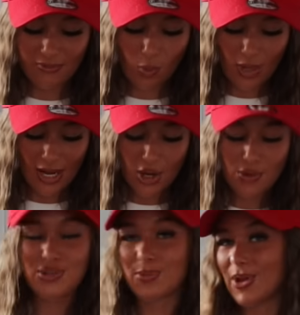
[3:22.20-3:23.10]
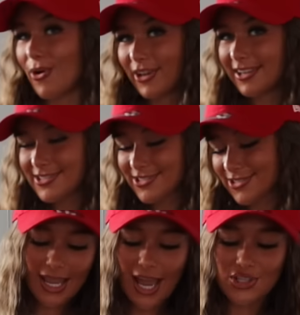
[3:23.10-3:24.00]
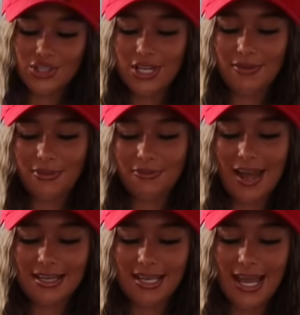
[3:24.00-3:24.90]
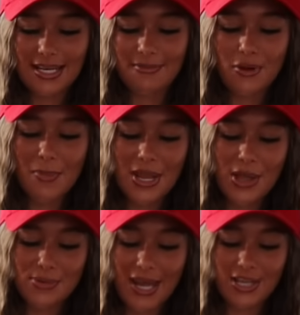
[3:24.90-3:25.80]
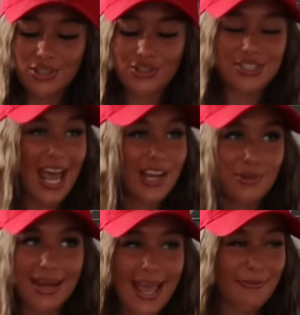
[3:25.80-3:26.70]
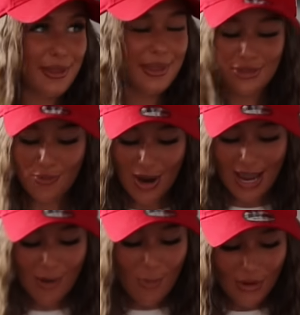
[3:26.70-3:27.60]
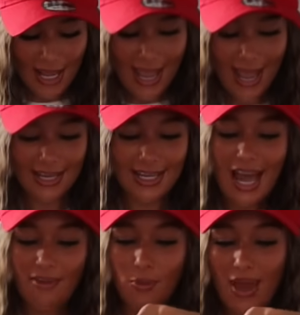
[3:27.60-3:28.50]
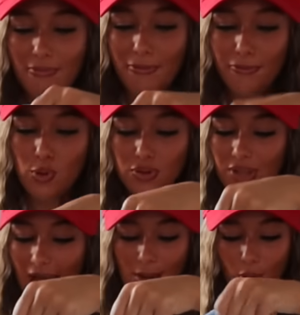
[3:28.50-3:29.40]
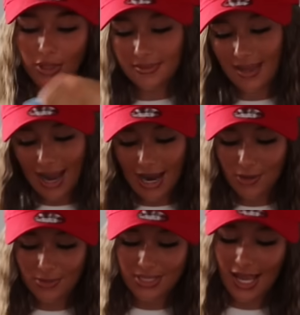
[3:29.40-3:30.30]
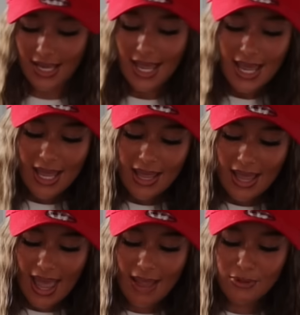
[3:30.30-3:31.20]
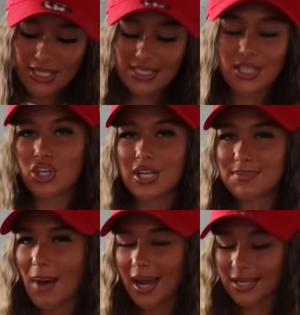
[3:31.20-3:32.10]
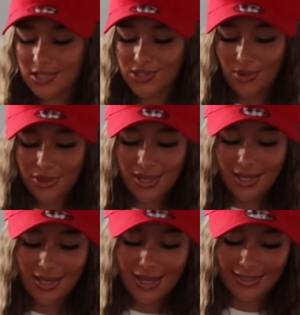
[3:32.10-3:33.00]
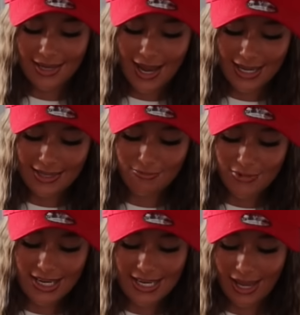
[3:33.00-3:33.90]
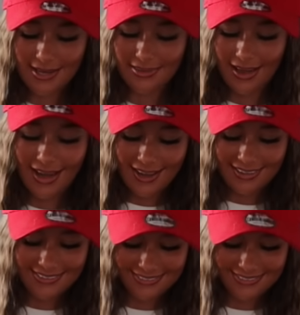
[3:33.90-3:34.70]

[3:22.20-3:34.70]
of all I know, to be honest. I just love the fact that living on my own, I can just decorate everything the way I want it. I can have whatever food that I want in the house. Every decision is mine, sort of thing, and I really like that.